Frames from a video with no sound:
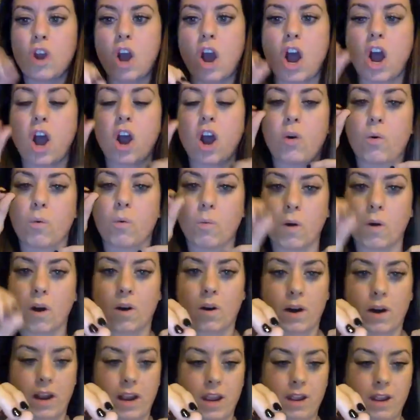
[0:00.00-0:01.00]
not
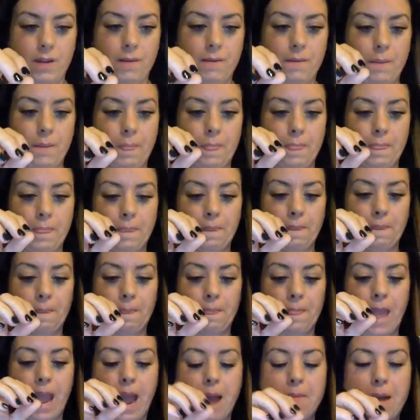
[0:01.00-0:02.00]
worry
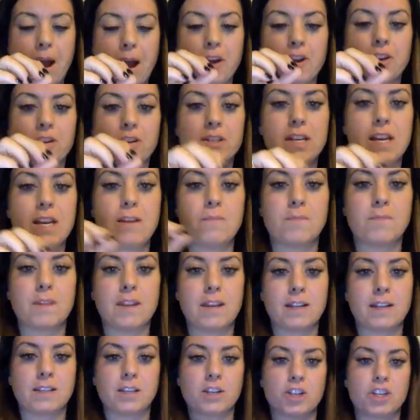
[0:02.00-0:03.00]
about your team
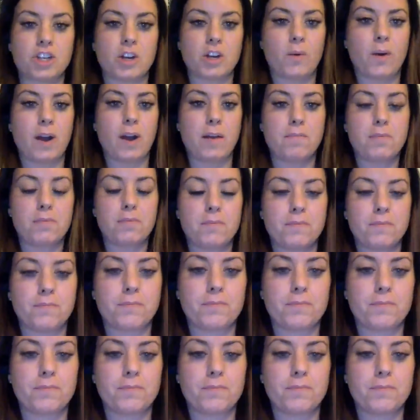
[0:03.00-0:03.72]
that doesn't show up.